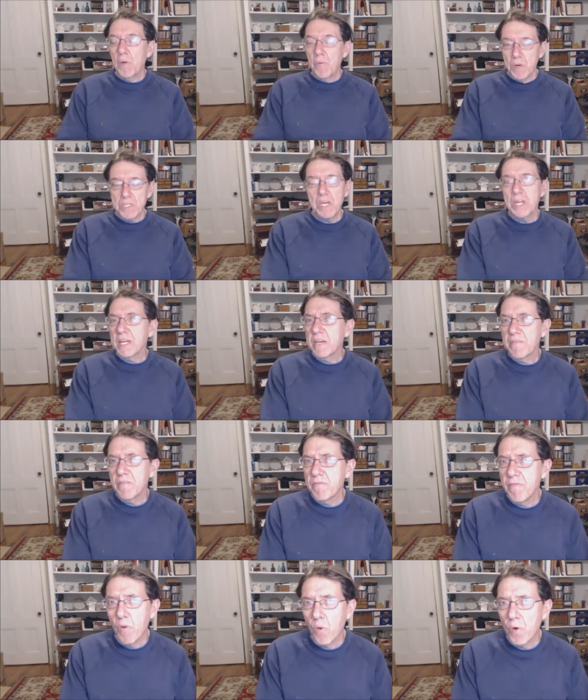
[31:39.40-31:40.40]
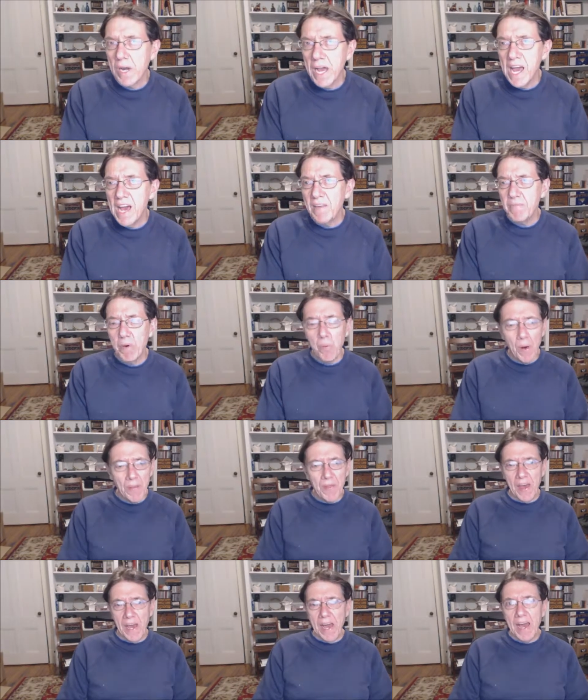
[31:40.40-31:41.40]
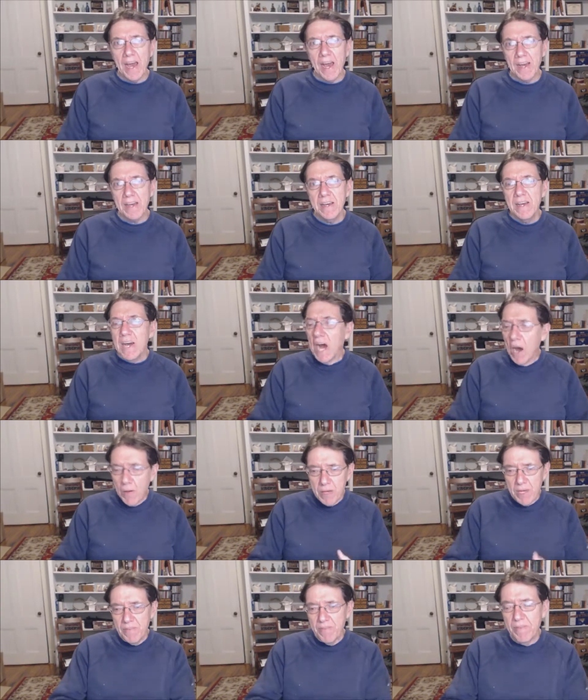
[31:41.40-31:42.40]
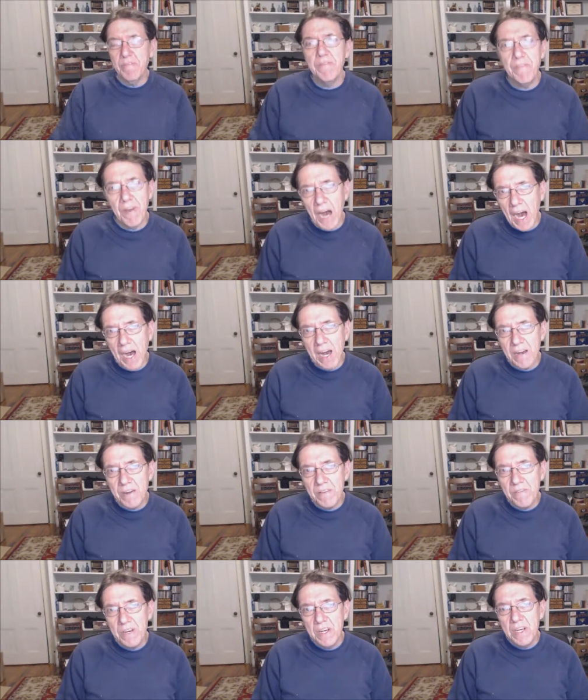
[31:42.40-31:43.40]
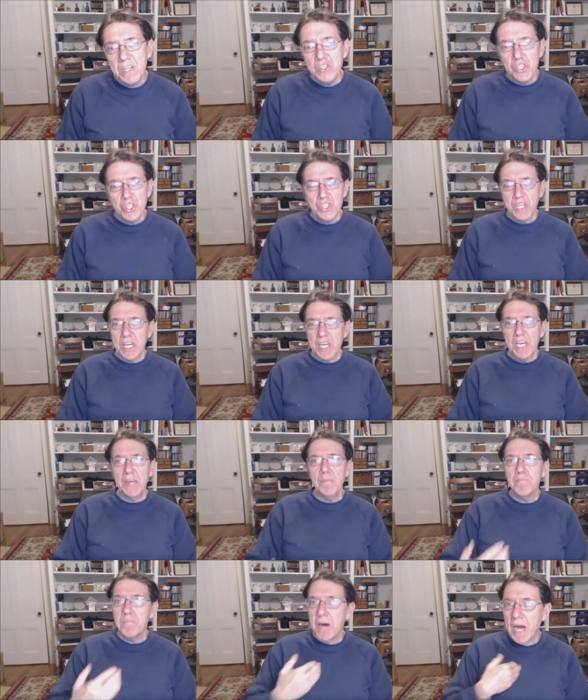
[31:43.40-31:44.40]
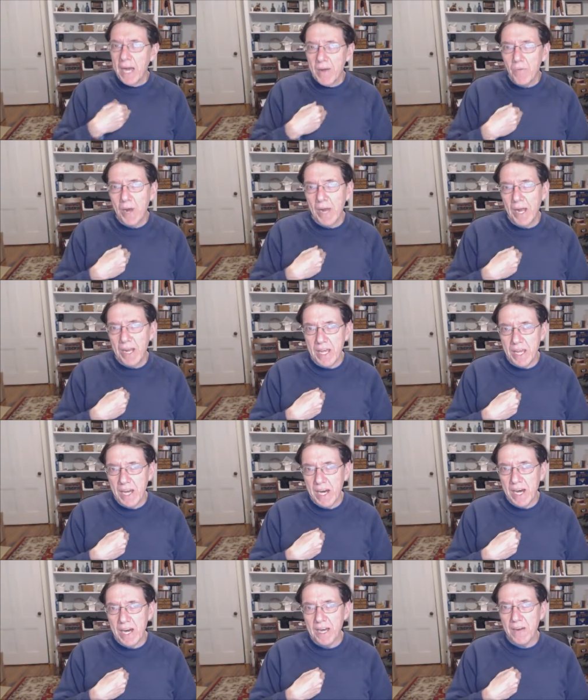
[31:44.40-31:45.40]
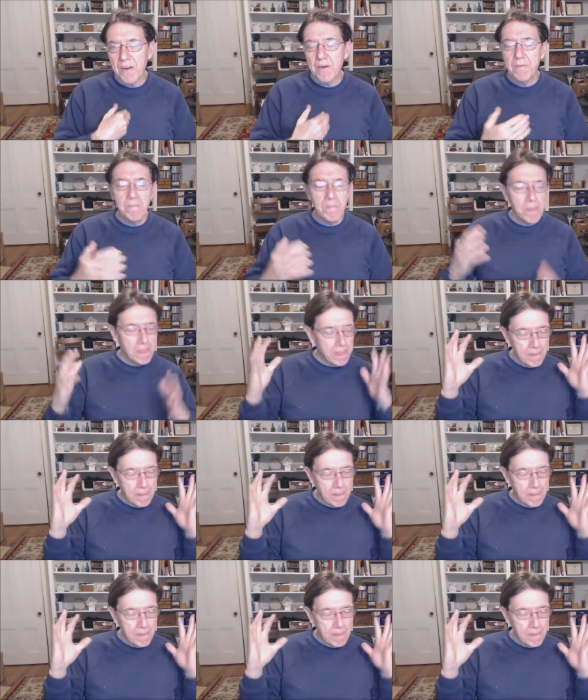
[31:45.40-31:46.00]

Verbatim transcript: I was going to give him four and a half, but what the heck? I'll give him five just to keep my rating higher.